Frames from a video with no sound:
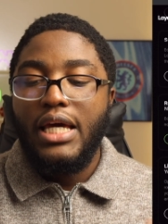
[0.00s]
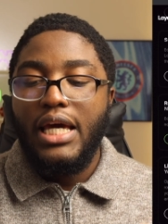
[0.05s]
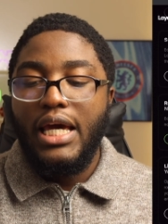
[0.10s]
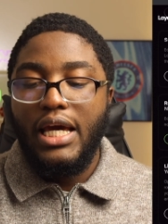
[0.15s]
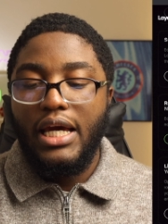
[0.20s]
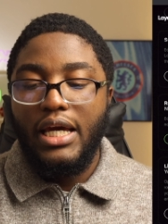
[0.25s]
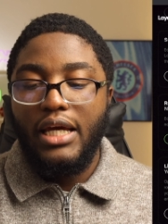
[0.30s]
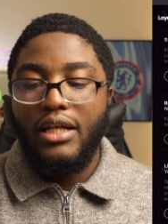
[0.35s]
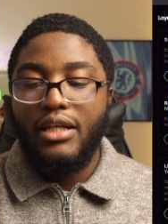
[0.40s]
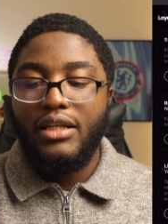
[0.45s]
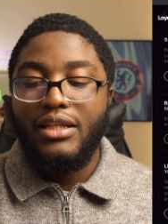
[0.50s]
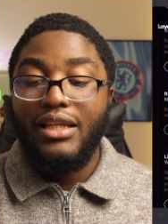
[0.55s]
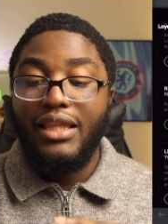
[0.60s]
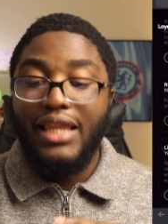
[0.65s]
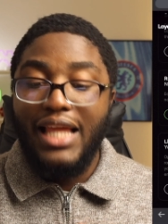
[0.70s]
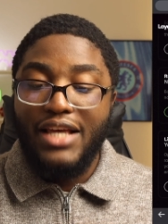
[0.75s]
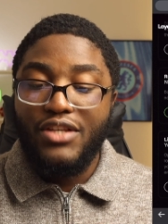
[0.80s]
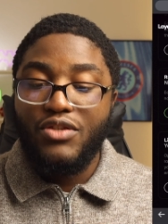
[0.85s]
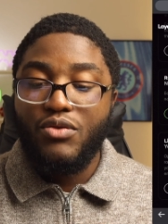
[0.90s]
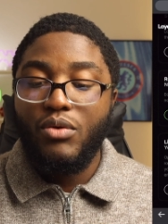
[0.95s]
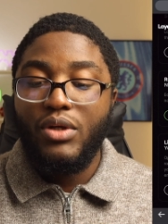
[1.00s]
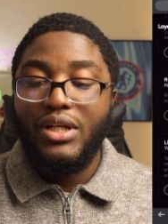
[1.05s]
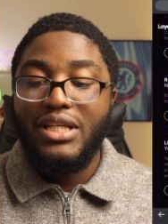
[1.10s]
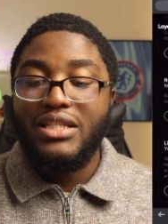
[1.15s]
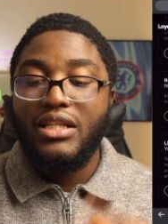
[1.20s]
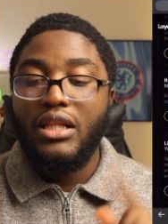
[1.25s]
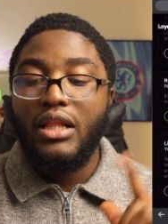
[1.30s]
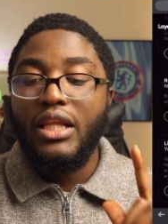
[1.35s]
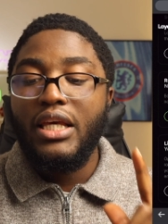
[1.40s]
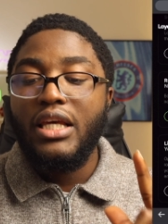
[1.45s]
And the last one
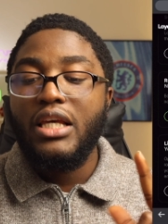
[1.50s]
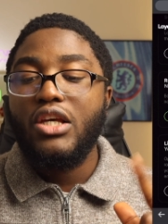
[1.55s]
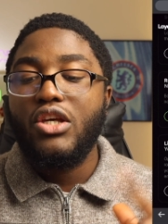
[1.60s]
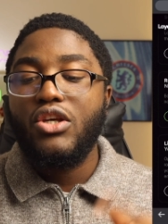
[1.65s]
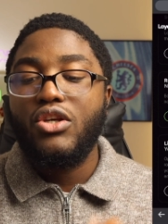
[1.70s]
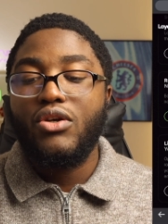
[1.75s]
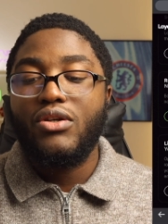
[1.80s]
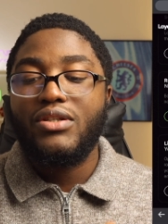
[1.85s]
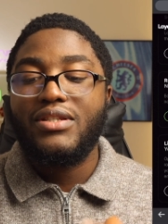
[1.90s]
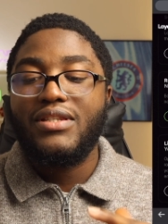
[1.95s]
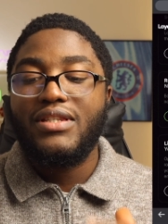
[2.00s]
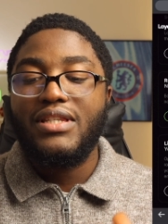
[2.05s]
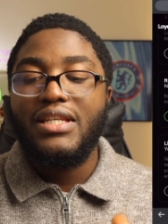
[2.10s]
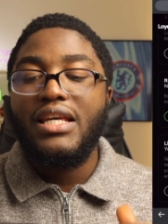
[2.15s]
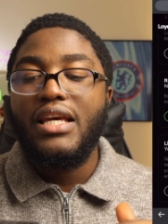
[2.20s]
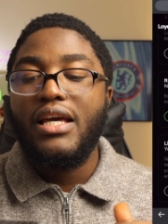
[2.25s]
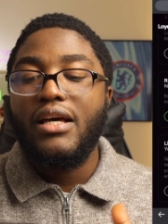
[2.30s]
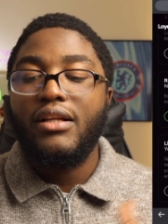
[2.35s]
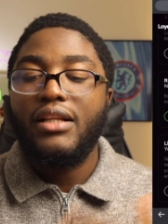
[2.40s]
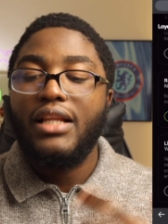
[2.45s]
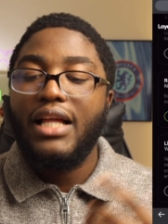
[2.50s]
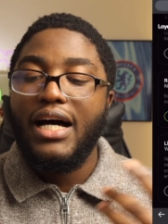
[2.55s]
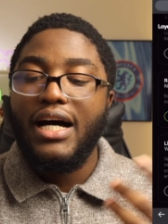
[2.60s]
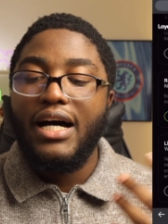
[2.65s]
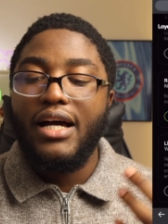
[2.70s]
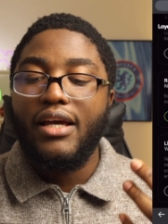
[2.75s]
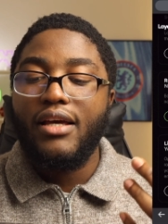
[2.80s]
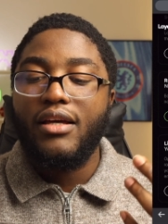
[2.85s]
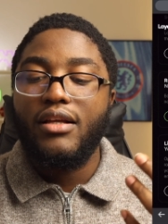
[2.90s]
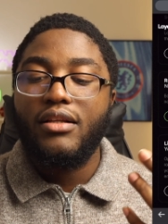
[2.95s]
is link your
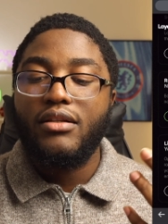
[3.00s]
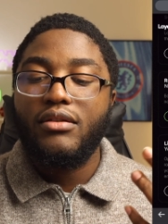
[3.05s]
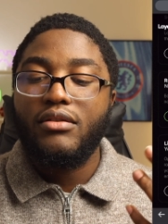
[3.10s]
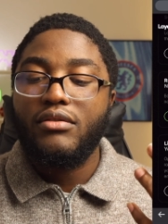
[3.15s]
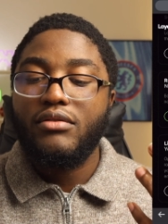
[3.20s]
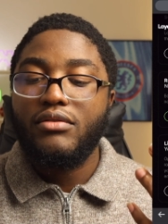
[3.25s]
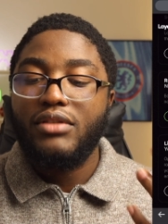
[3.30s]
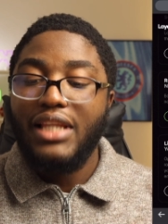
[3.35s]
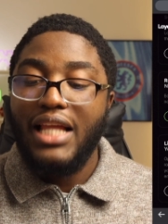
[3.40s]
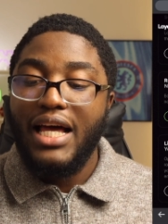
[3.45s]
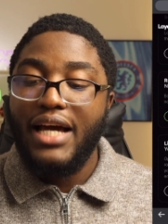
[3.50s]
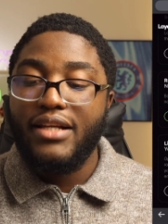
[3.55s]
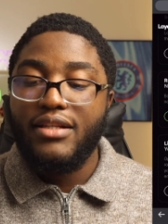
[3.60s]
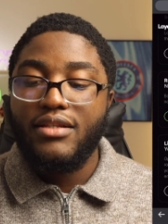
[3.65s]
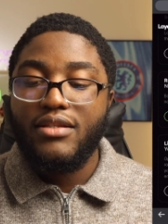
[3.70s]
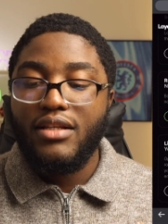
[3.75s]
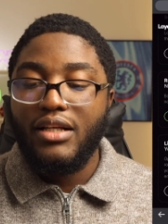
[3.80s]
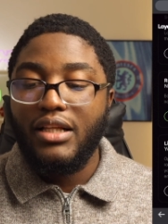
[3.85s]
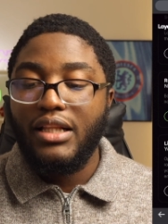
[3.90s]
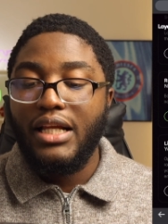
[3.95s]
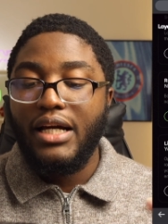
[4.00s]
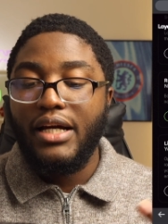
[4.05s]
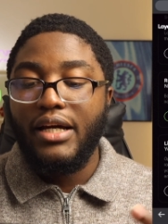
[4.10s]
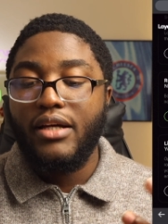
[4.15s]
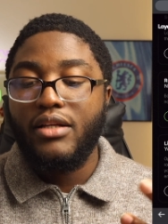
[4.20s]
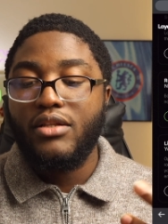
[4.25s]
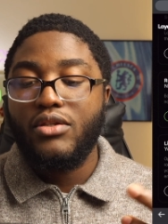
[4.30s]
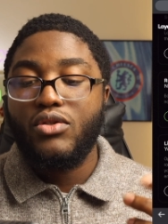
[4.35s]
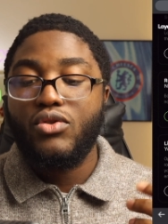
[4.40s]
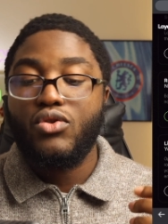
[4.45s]
CLI Lite
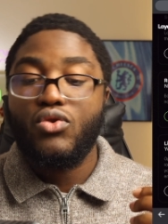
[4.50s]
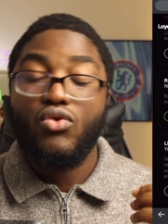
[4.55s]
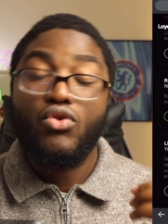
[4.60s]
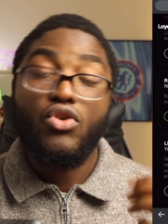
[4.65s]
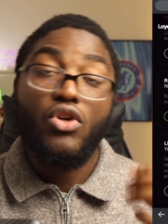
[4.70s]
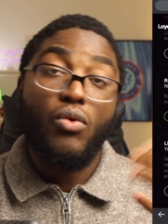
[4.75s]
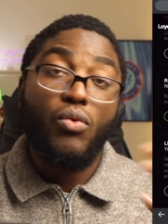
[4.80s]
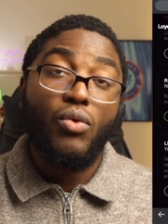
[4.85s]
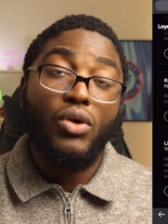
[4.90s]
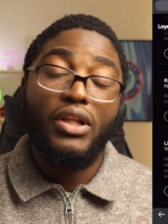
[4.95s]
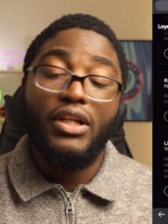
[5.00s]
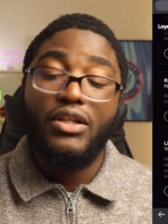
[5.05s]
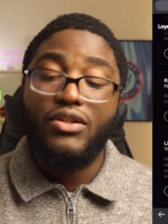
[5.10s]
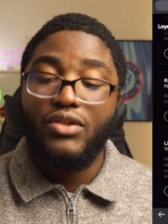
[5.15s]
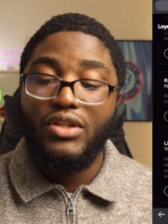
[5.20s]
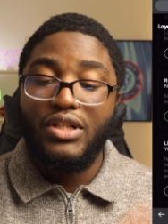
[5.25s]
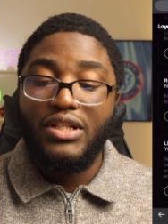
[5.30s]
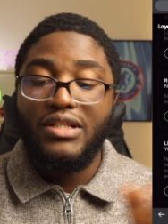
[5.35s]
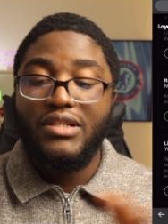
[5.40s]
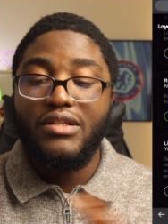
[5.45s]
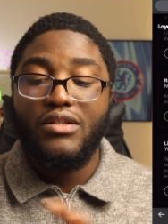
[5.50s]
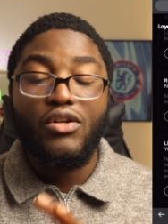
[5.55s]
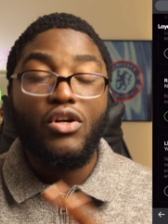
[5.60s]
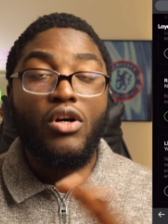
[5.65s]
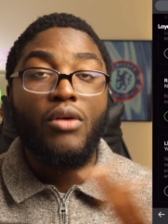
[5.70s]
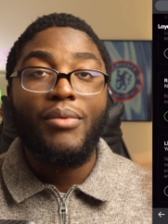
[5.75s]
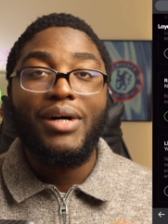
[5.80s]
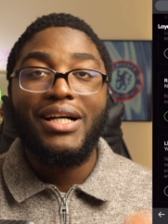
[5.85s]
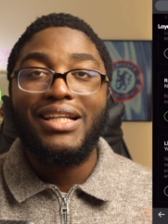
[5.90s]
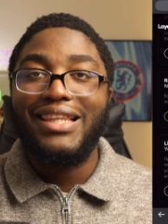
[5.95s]
client to your wallet. So this is the
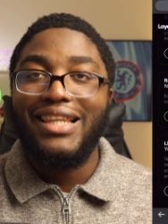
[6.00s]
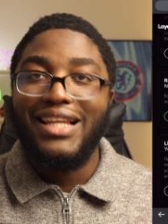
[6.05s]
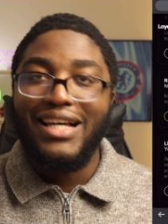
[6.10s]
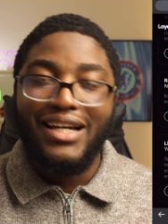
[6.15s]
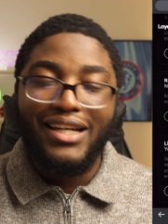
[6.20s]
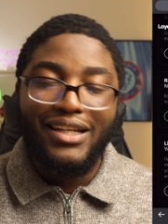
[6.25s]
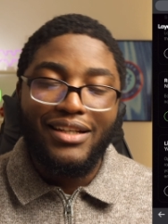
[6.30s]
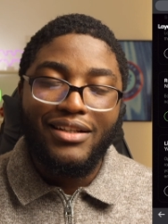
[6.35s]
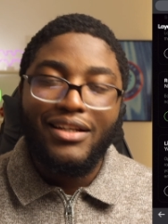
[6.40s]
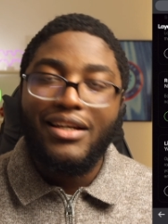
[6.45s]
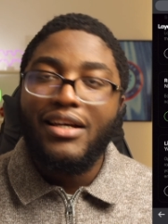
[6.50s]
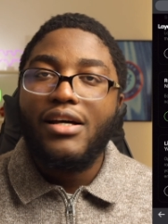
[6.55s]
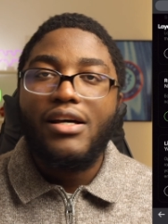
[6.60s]
command line.